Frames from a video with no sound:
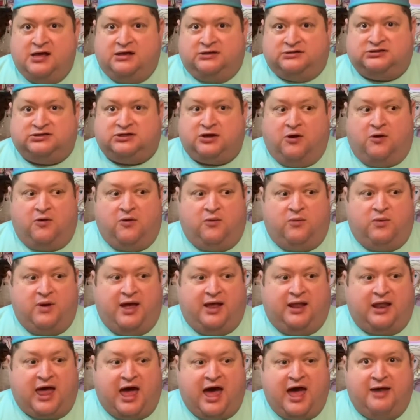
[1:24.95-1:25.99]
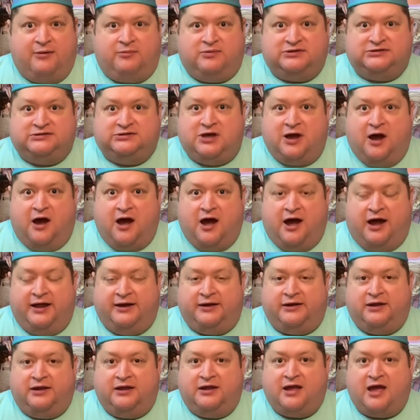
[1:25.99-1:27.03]
So while I was
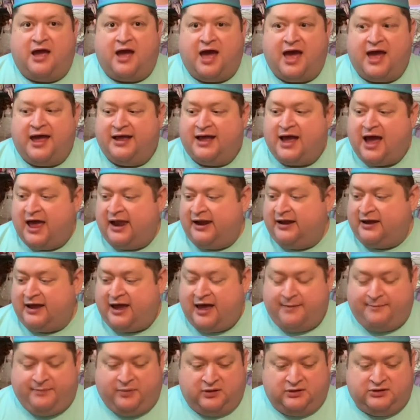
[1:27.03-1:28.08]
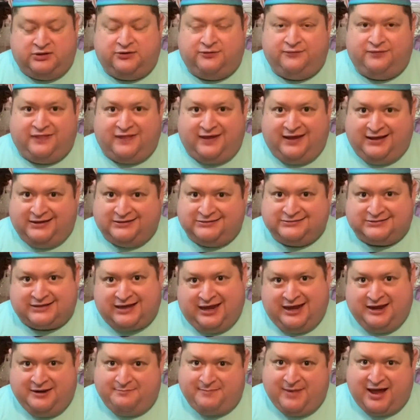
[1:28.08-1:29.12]
gone, I got a couple new things
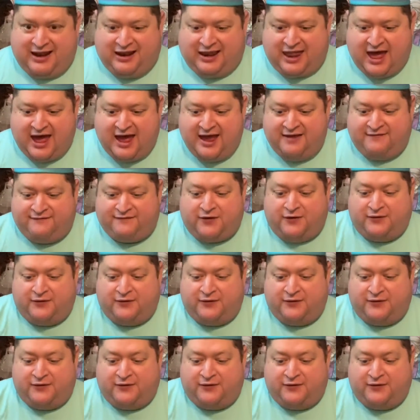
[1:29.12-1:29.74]
in my life.